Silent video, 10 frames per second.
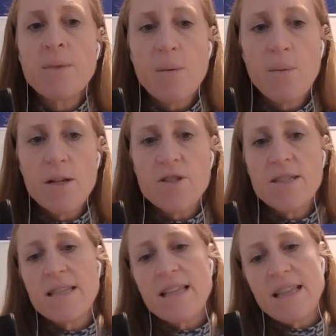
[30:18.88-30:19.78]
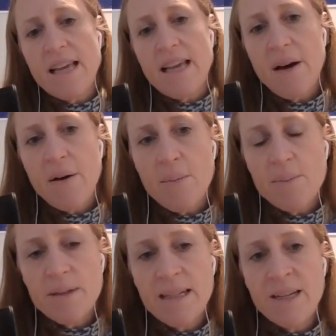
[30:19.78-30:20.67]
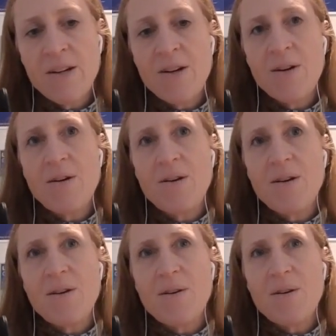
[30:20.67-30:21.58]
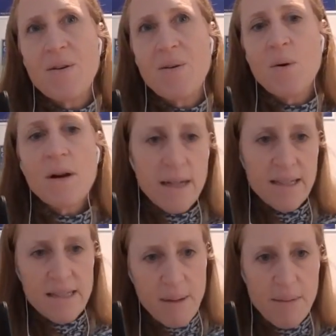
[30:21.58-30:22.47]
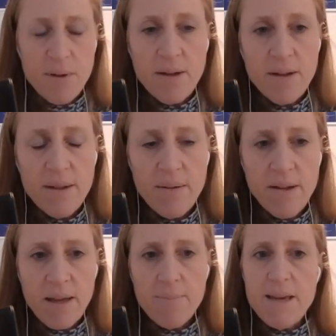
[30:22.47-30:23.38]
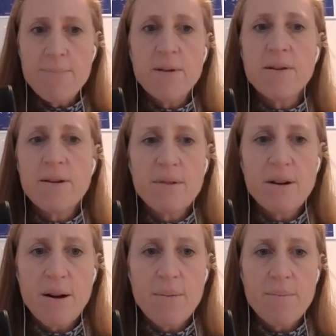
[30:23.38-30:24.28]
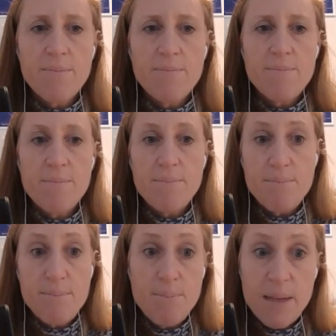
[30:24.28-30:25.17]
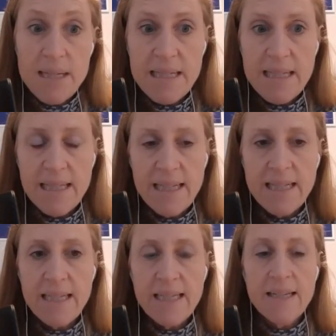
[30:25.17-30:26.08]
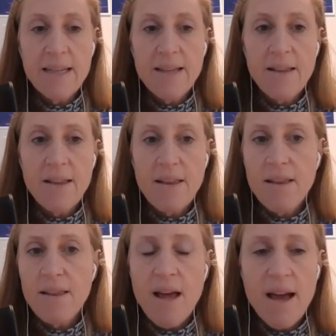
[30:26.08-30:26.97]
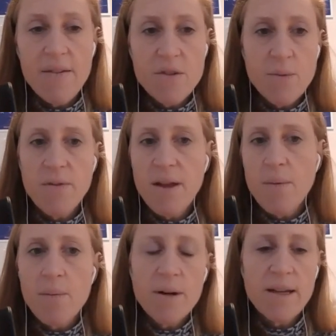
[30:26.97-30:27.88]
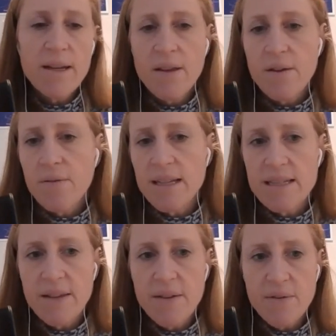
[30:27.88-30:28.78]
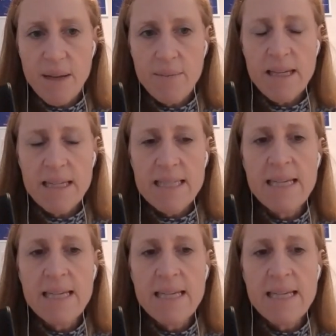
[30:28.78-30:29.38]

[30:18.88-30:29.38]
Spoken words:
which is that they help organize people. Like, people are busy leading lives where they are working and they are raising their families.